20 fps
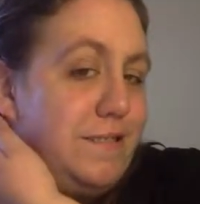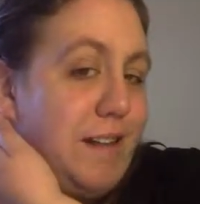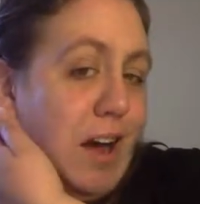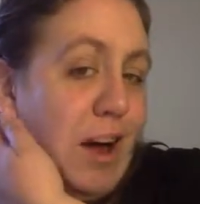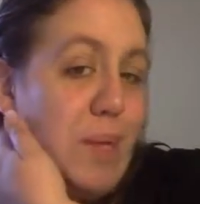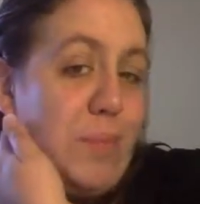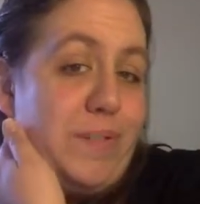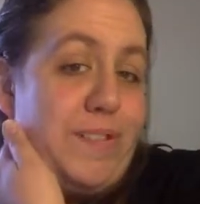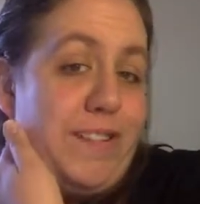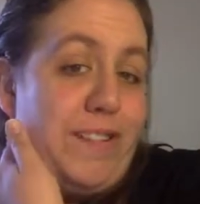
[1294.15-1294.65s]

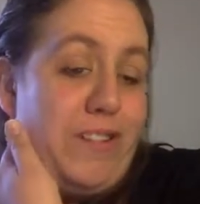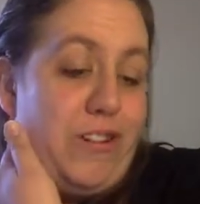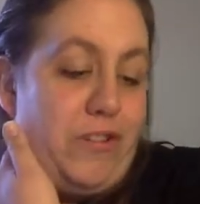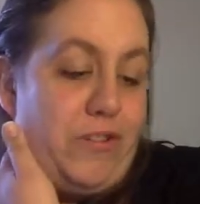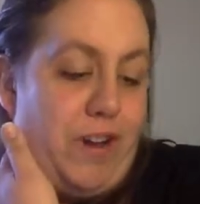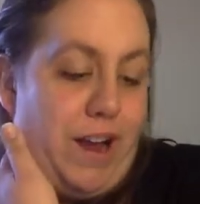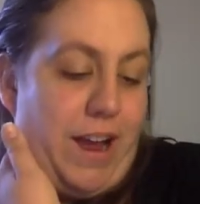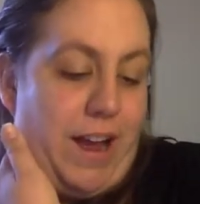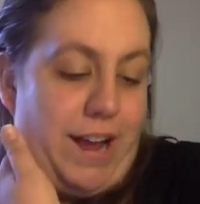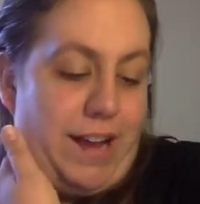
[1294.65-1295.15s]
opposites
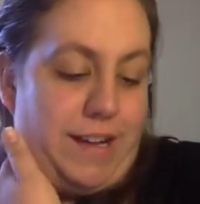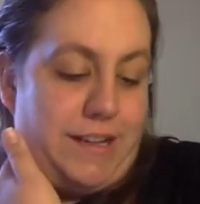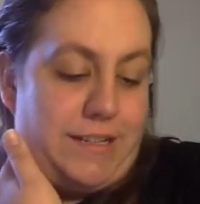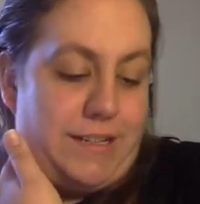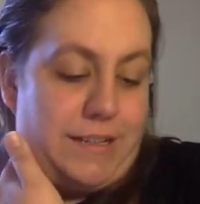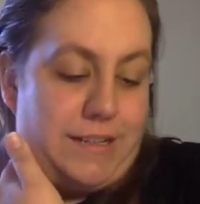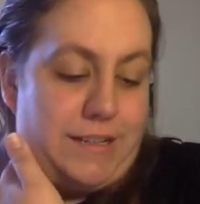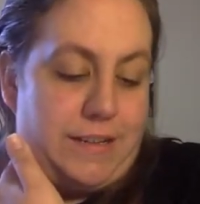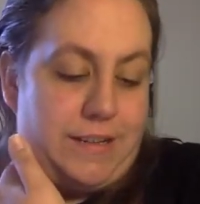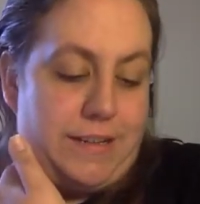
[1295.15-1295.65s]

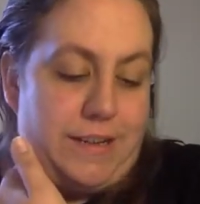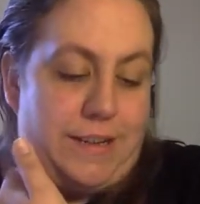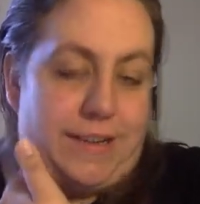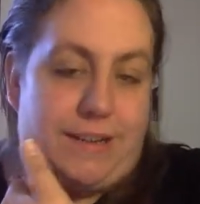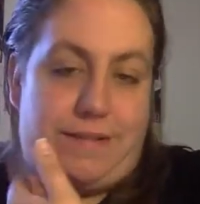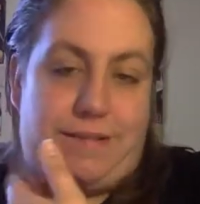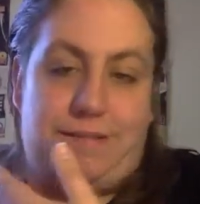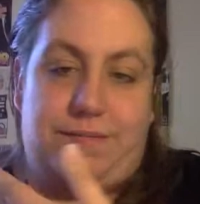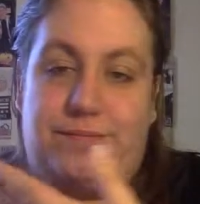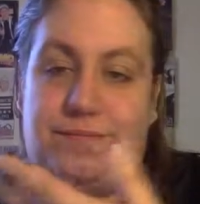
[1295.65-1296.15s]
attract and
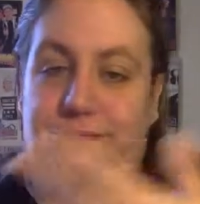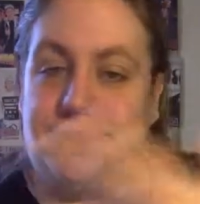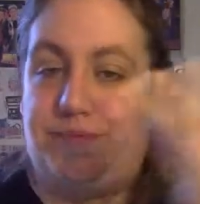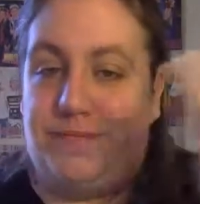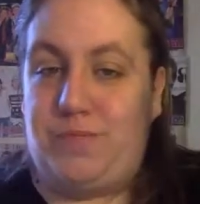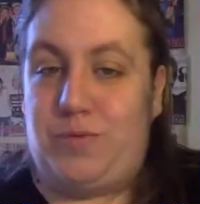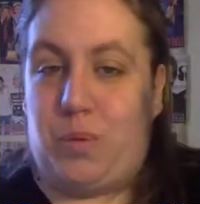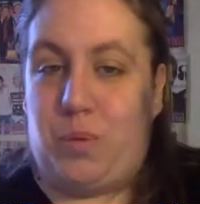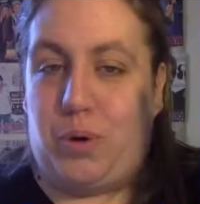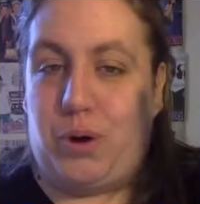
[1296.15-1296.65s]
it
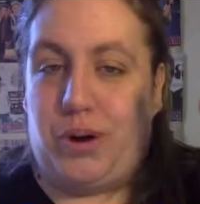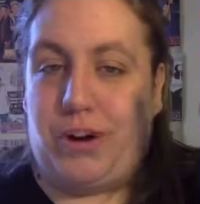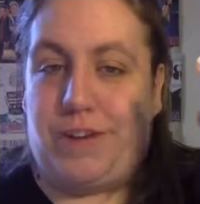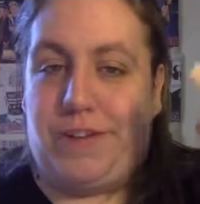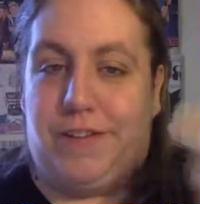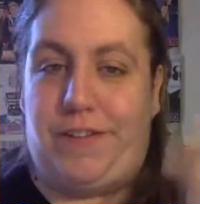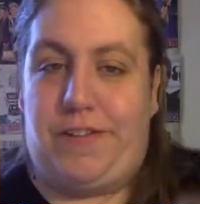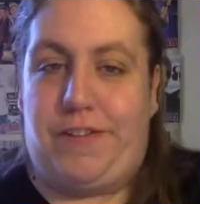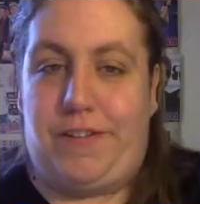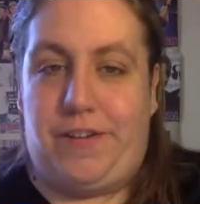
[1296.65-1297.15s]

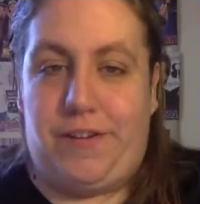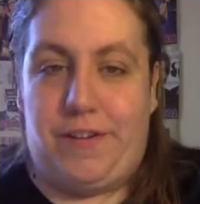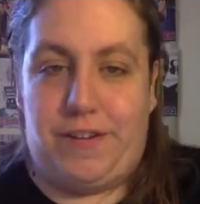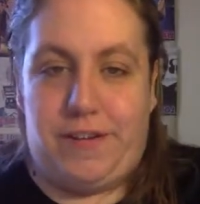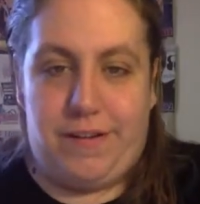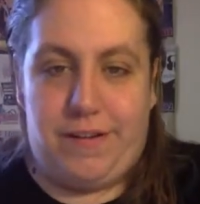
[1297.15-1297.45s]
works.